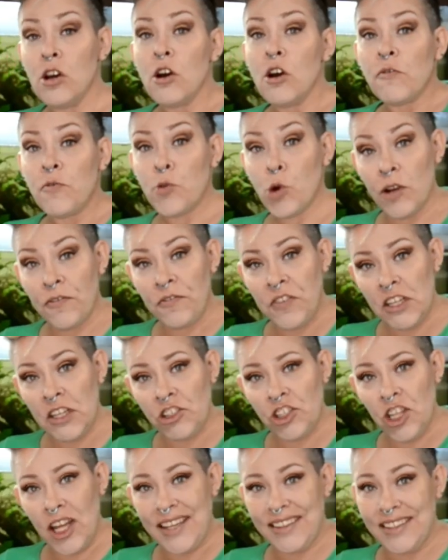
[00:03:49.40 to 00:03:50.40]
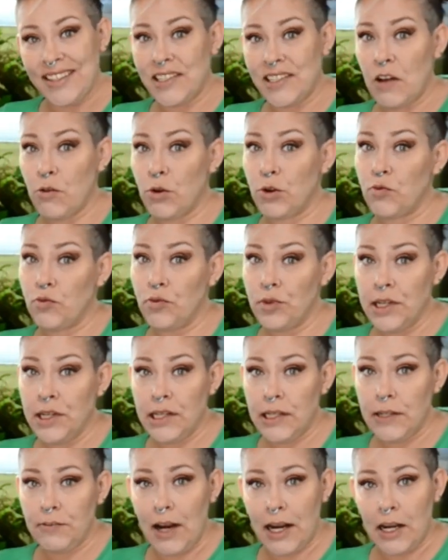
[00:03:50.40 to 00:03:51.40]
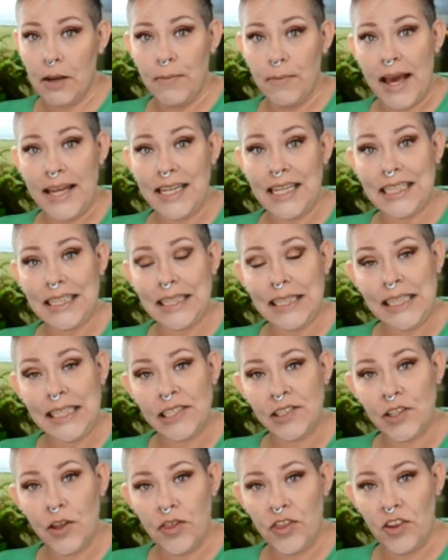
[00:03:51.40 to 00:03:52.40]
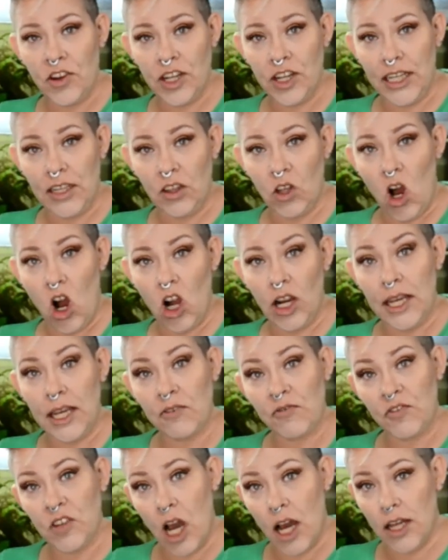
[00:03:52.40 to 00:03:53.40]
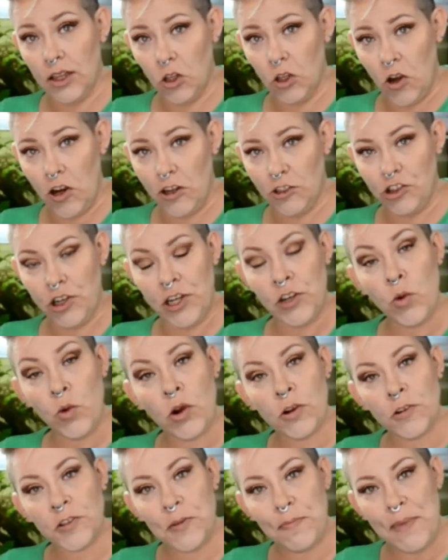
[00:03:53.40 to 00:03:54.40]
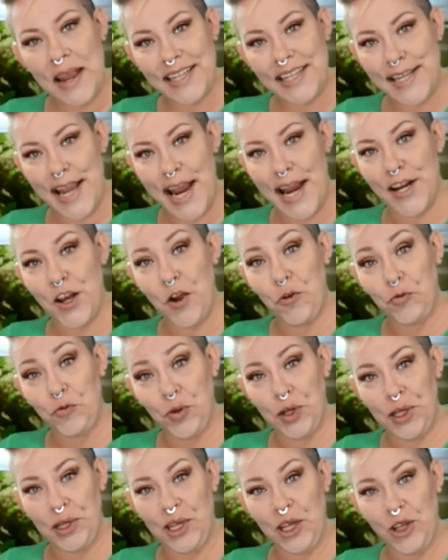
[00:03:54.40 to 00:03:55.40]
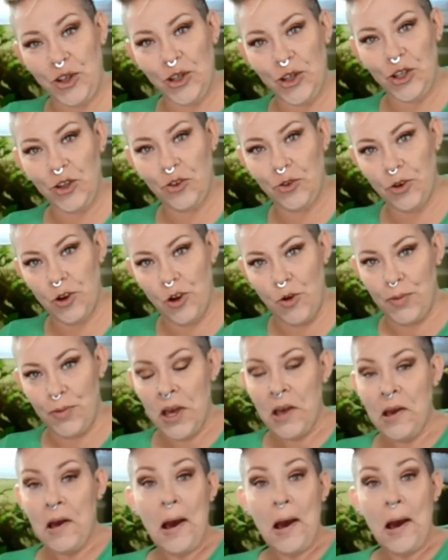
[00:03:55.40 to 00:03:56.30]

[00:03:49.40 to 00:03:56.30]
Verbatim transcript: For a fish like this, I would really recommend at least a 30 long, if not larger, in order to maintain a really good group.